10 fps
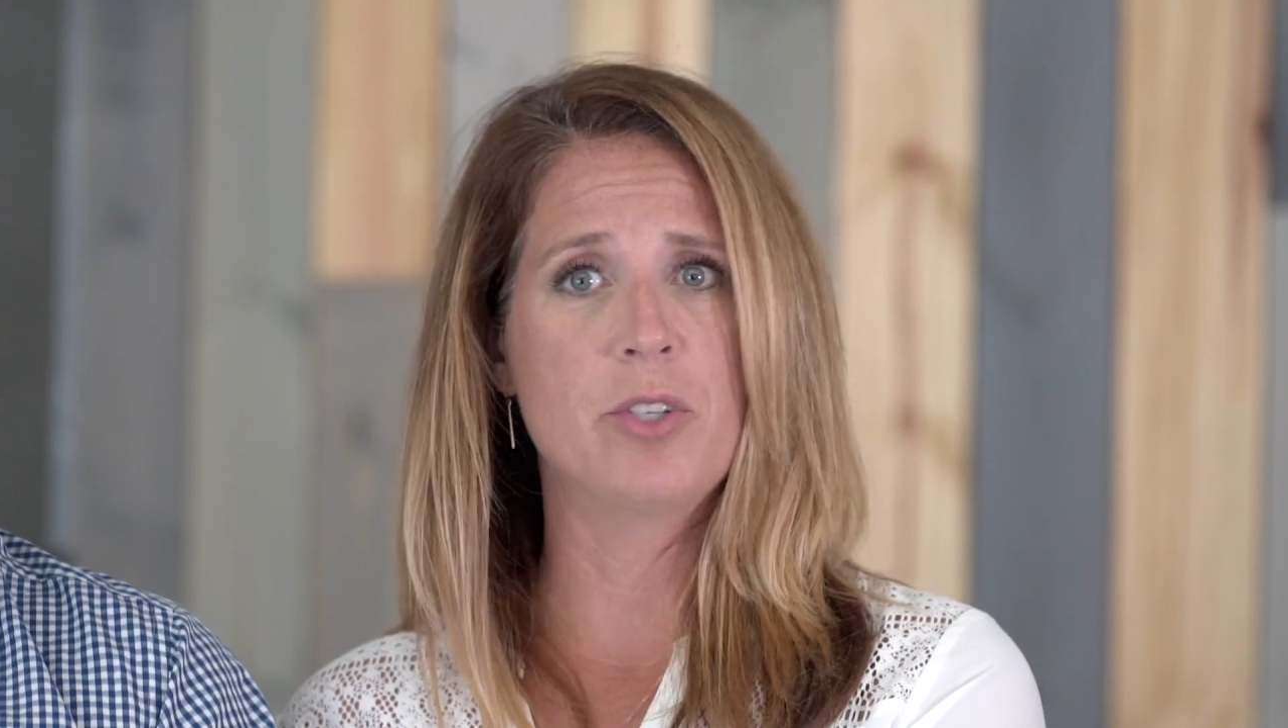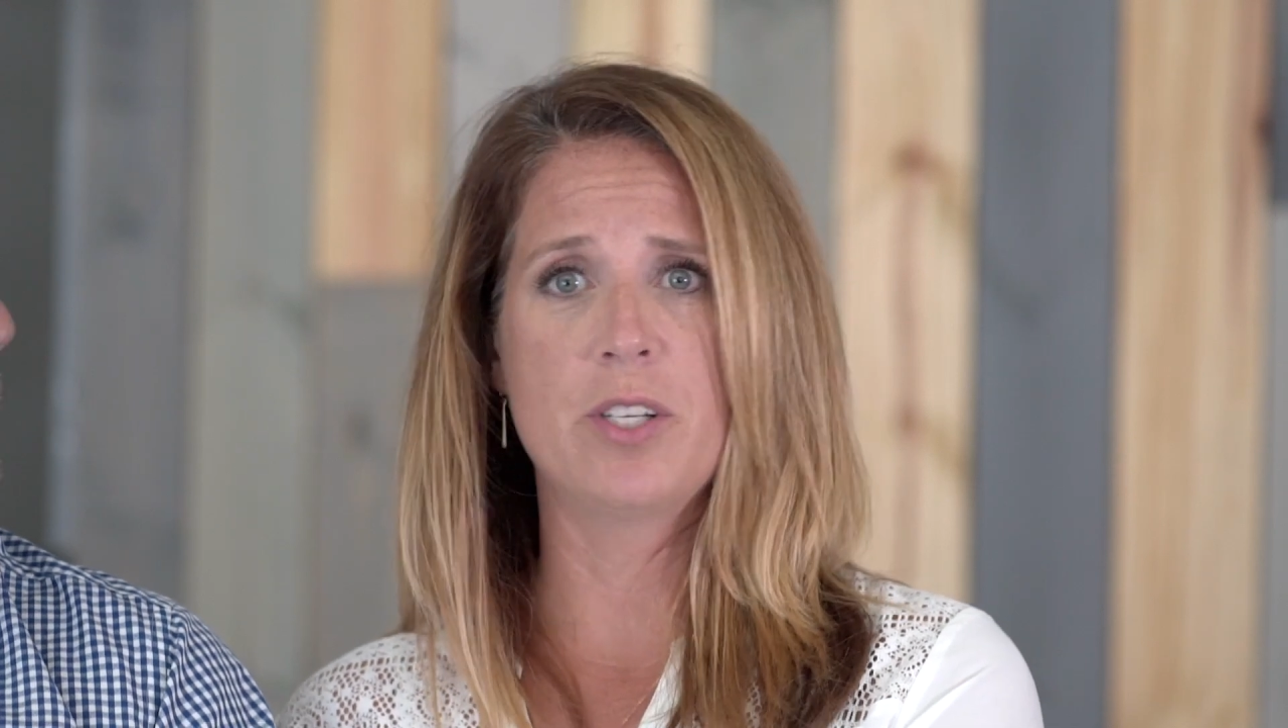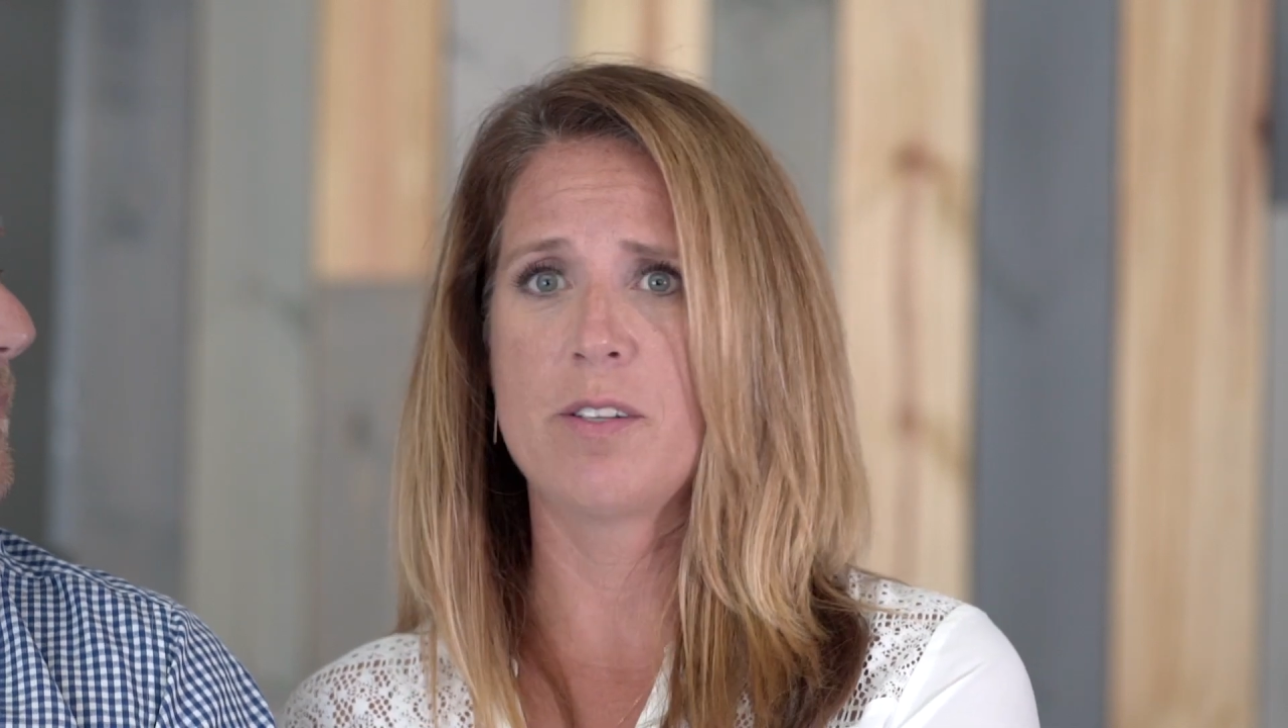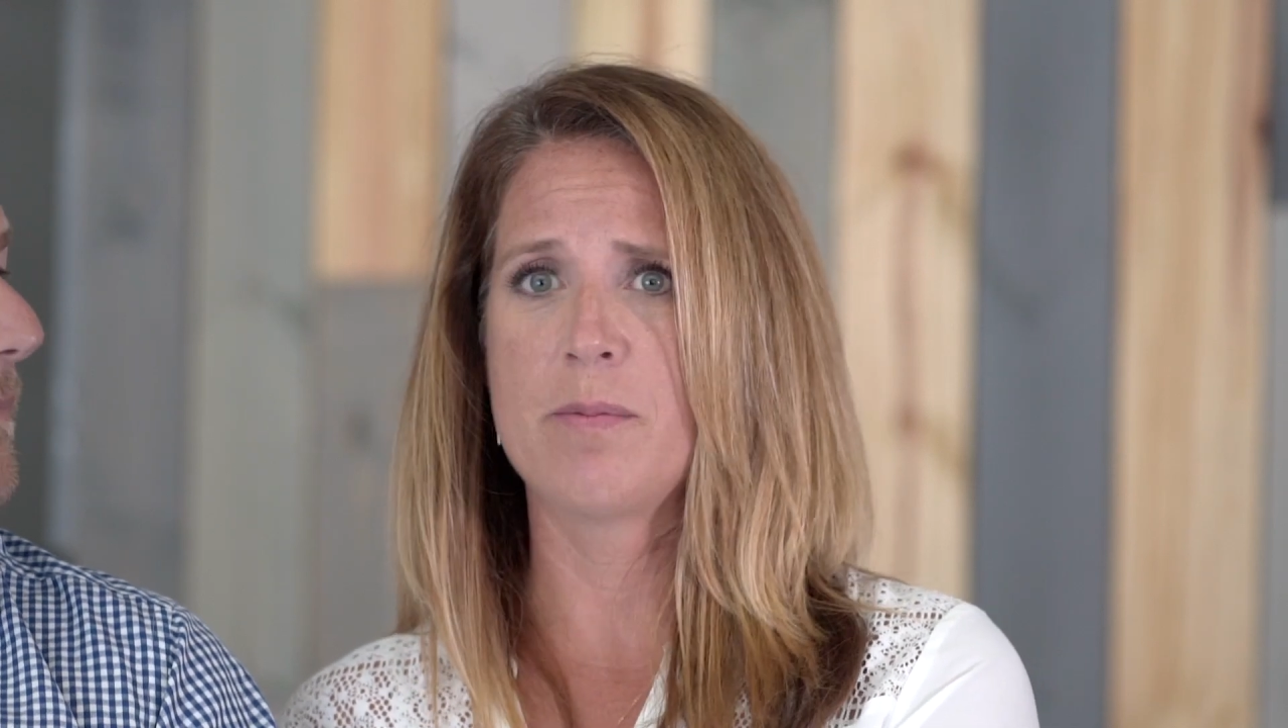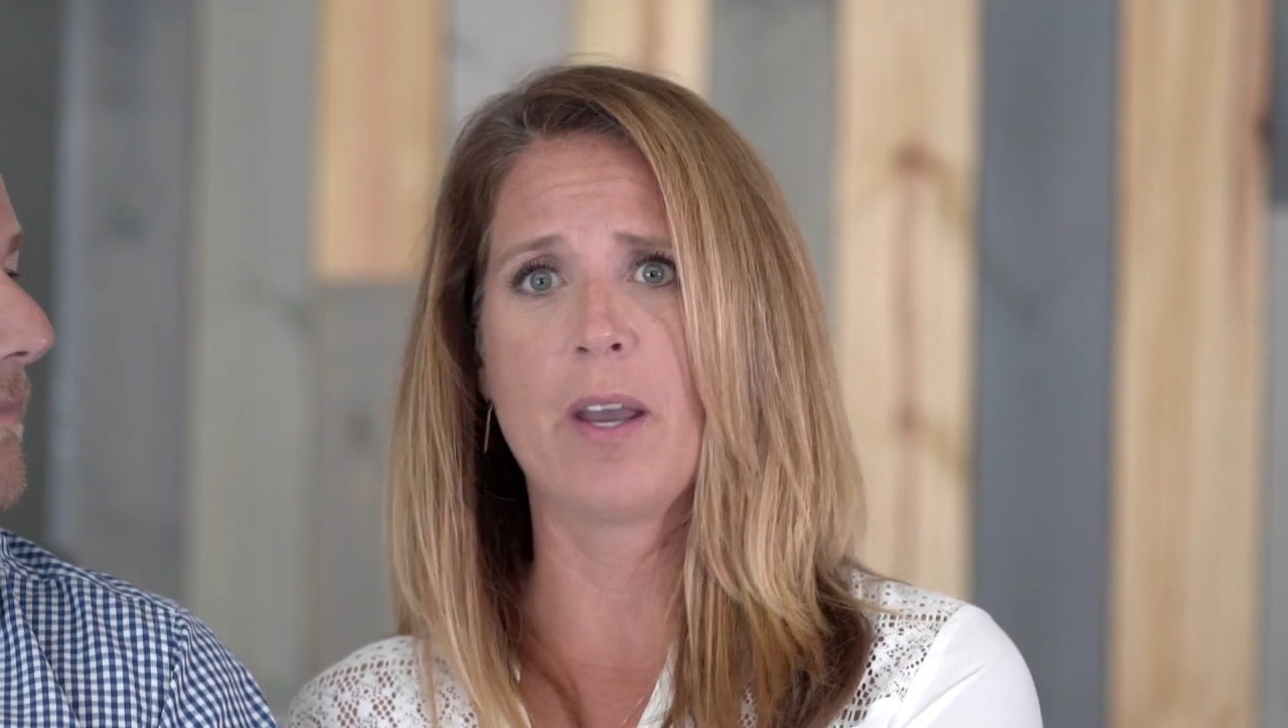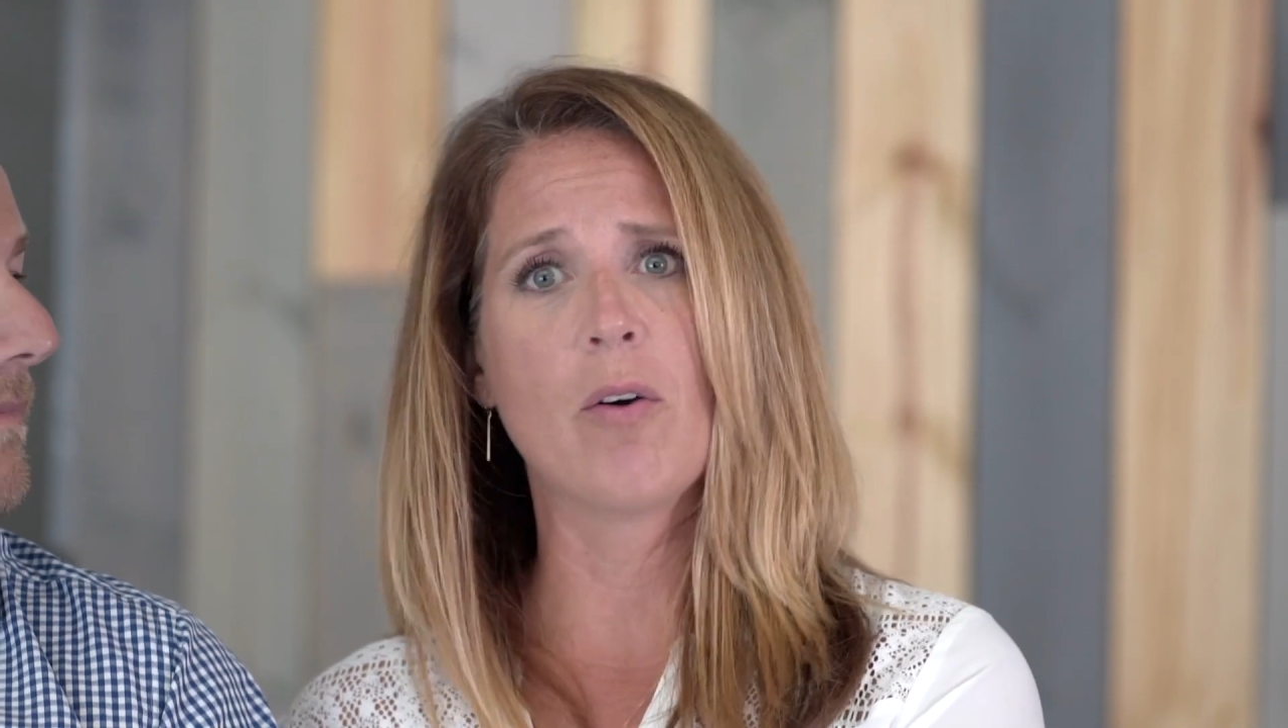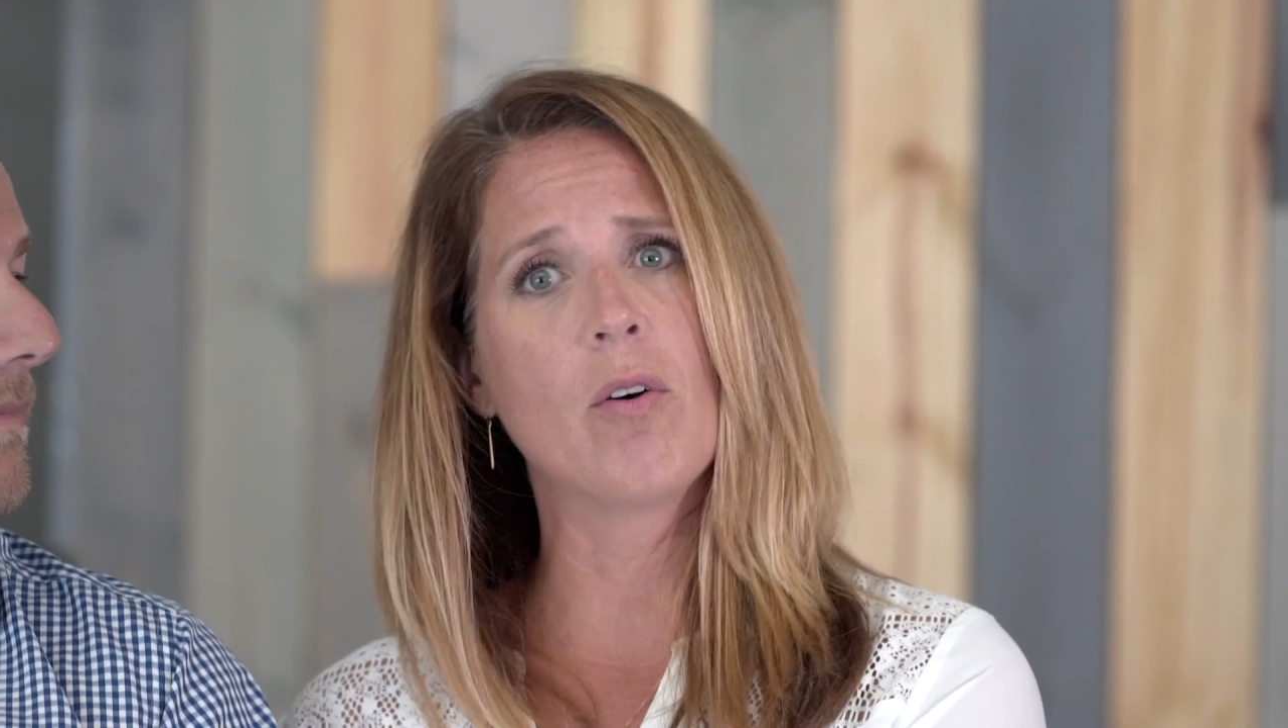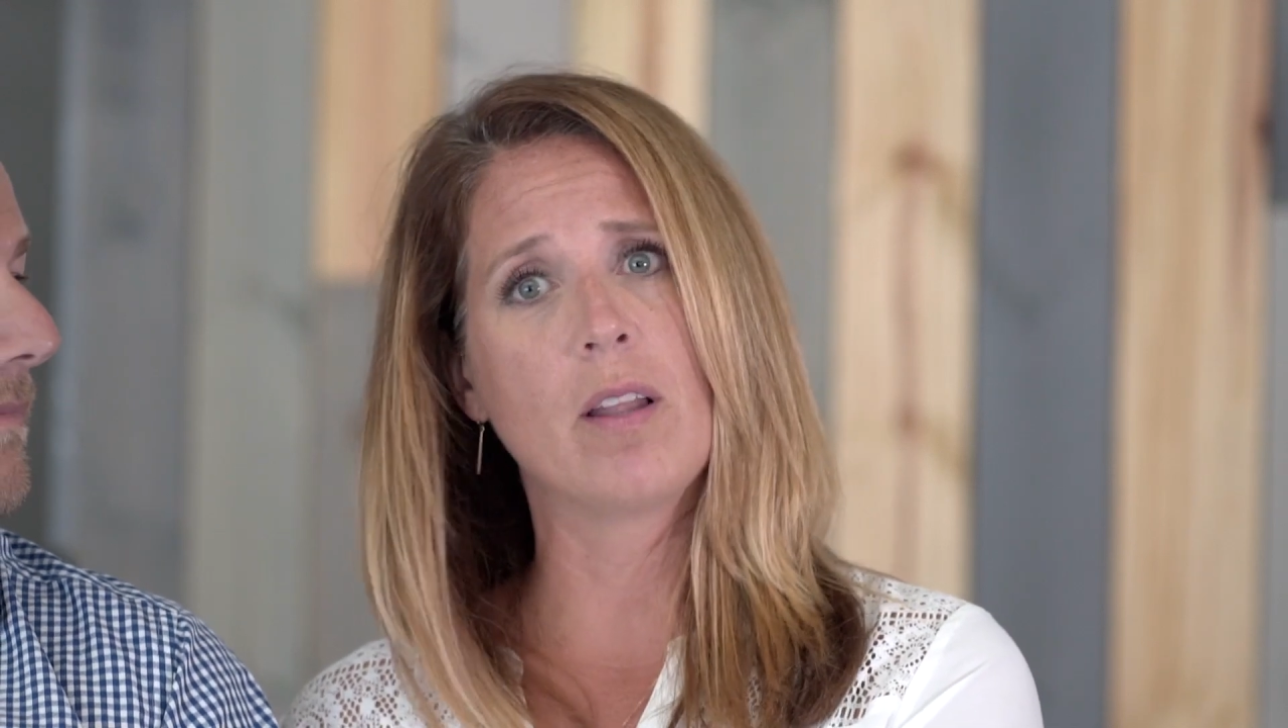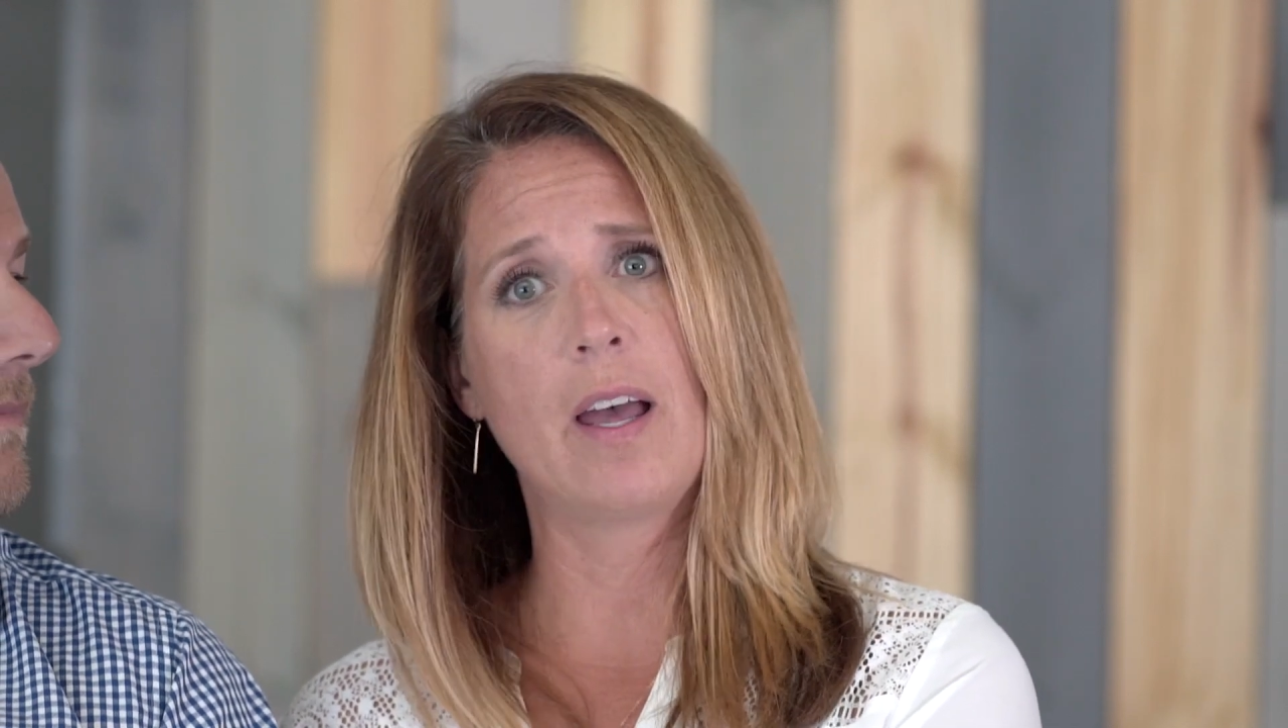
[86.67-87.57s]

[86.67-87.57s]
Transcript: Jesus my whole